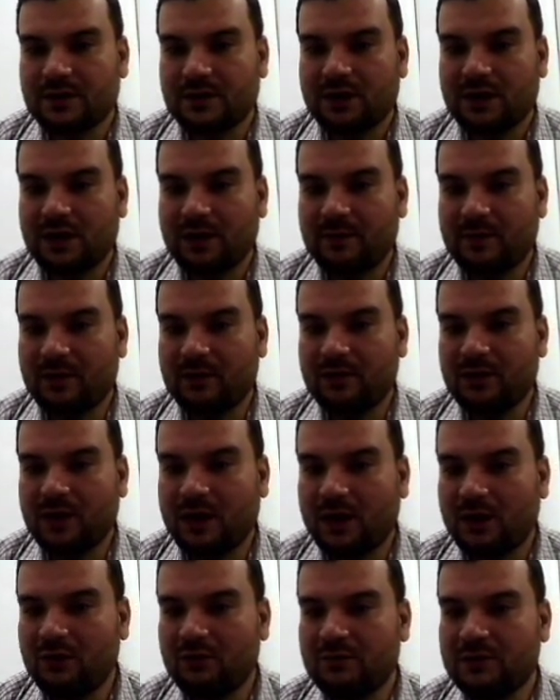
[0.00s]

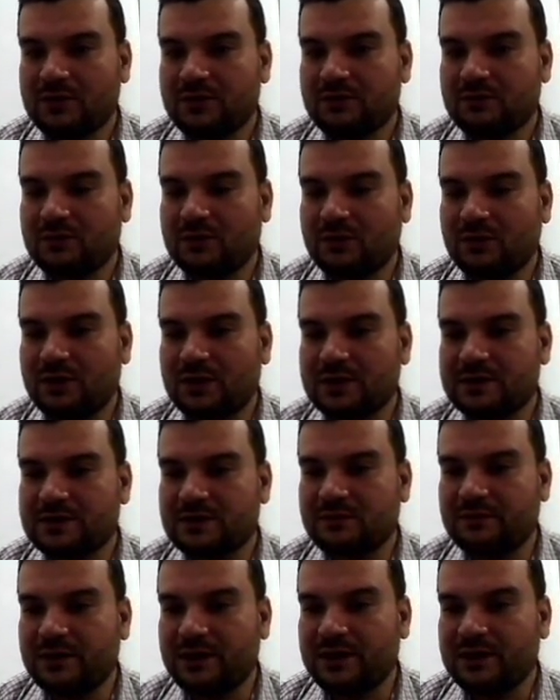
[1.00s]
About how much more does
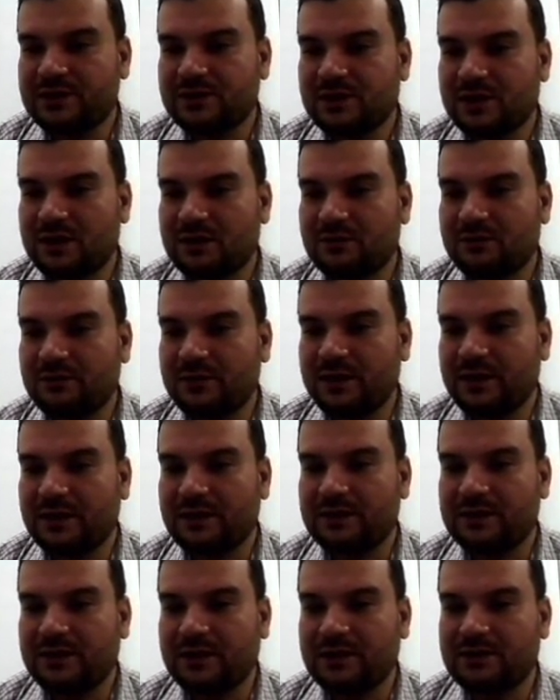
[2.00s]
the whale shark
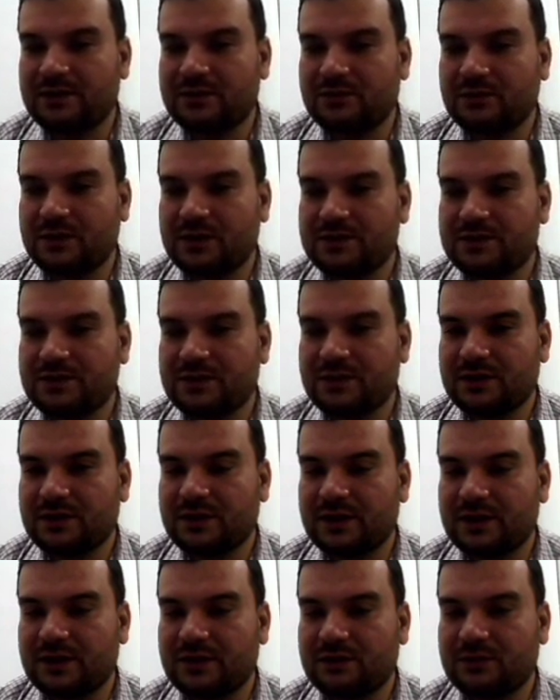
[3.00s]
weigh than 12
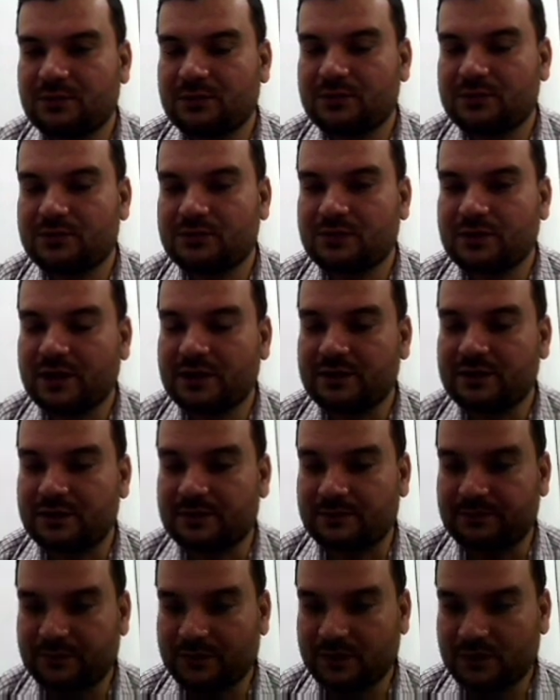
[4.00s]
children like you put
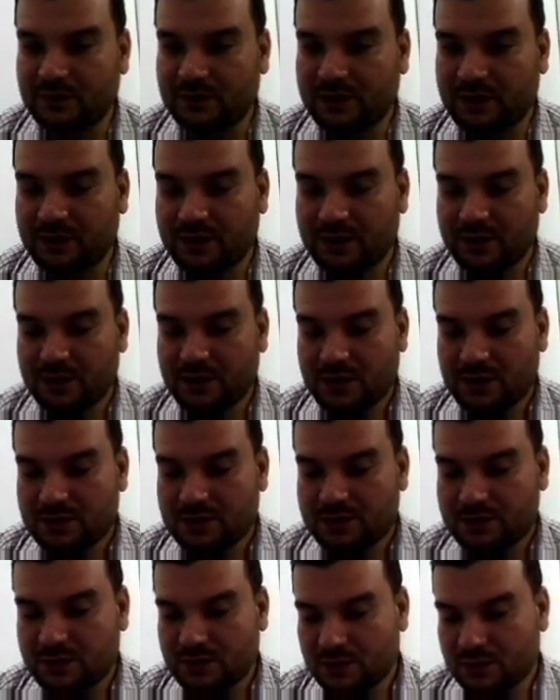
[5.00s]
together, okay.
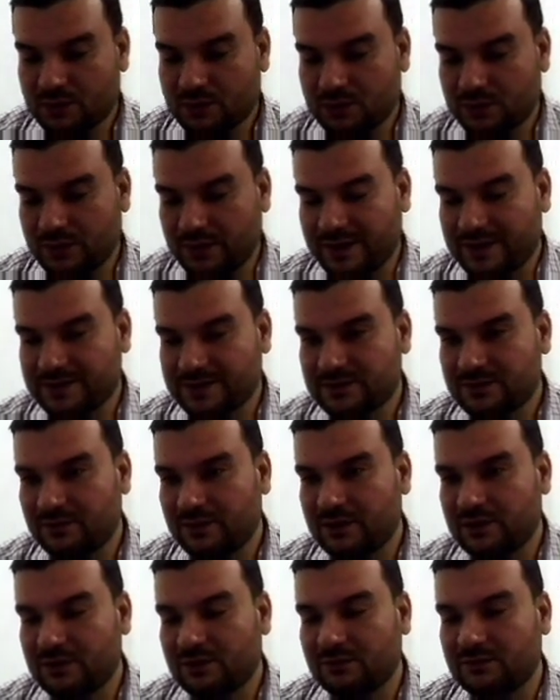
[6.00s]
So as the
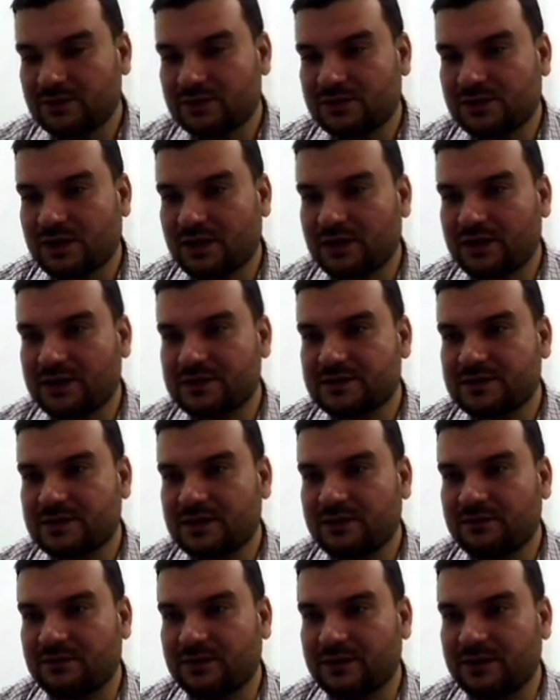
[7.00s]
weight of the shark is
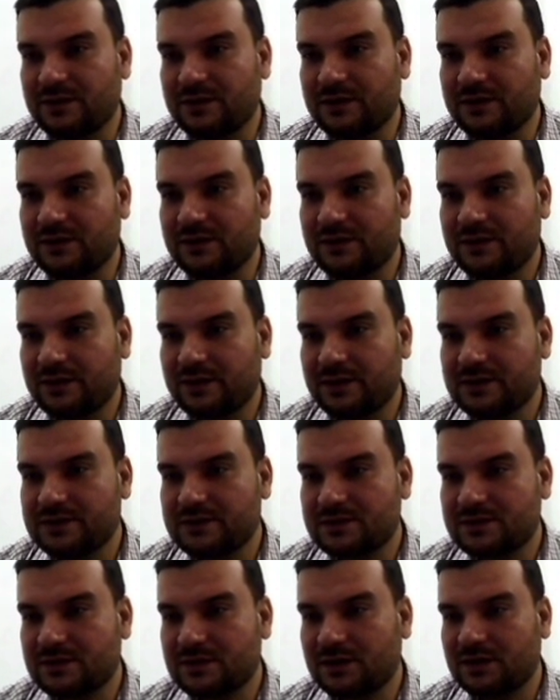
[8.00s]
given here
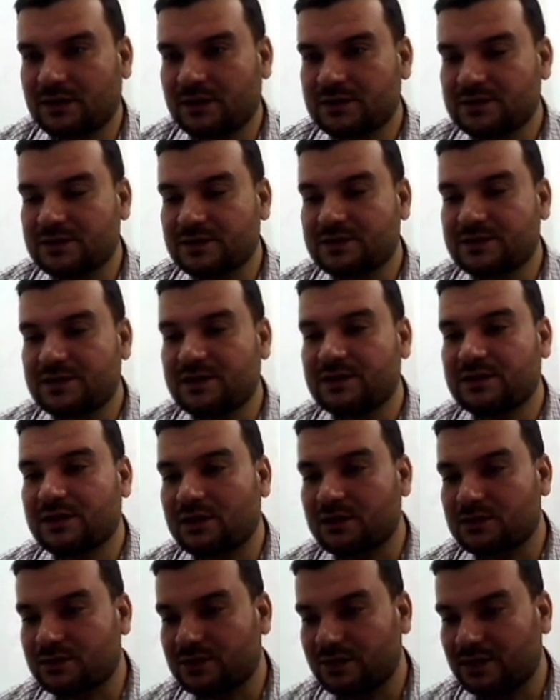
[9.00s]
is
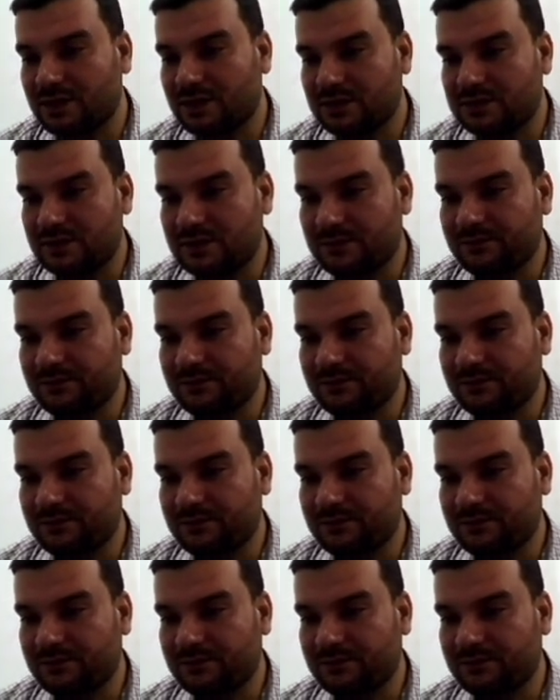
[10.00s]
16,000 kg.